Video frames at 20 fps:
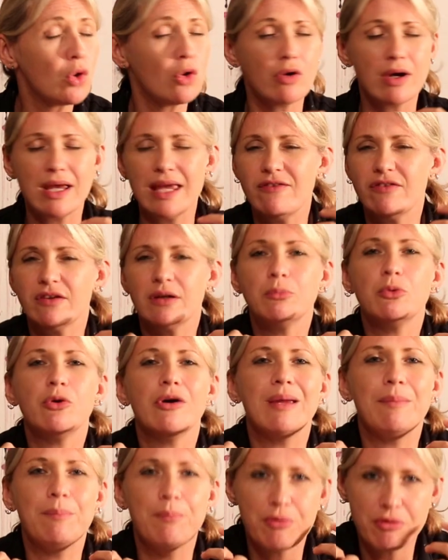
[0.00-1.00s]
or even a
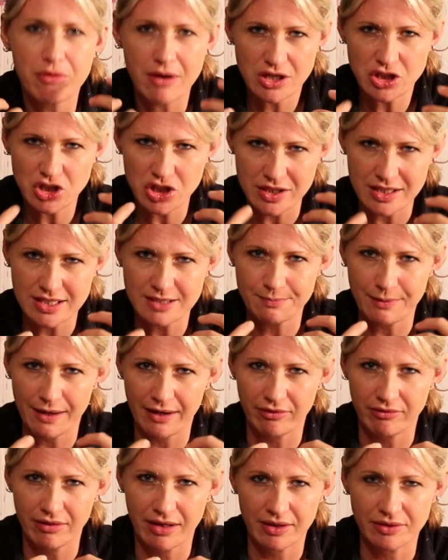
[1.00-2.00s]
more impressionist
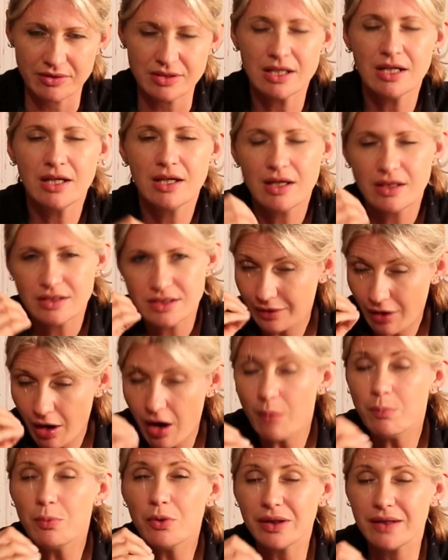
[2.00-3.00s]
background,
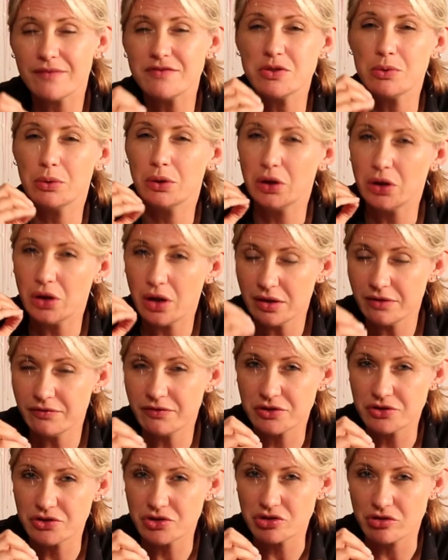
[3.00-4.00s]
cardboard gives you a lot
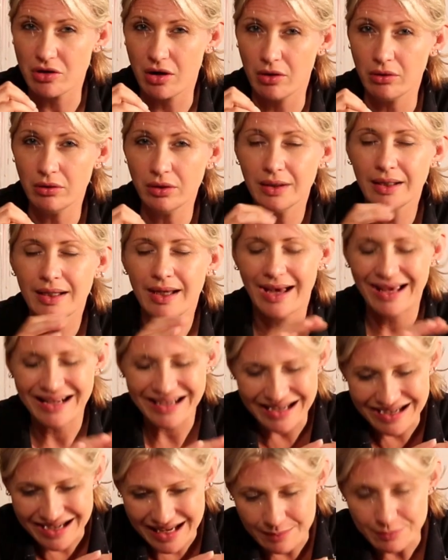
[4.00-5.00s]
of control and
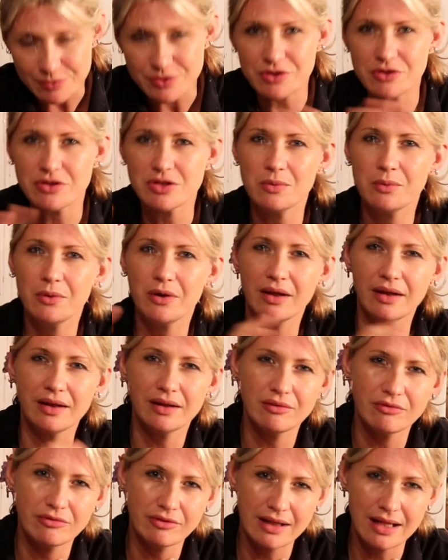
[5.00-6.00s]
it enables you to work
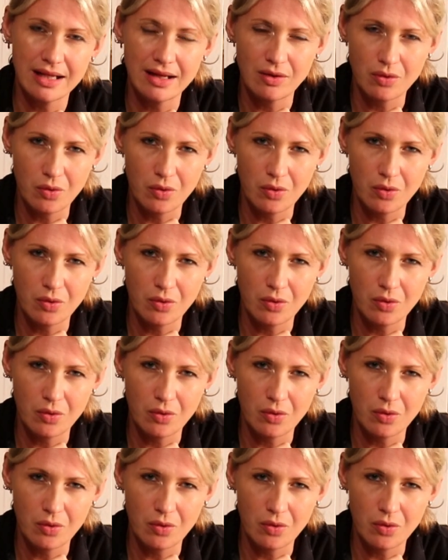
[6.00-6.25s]
in a really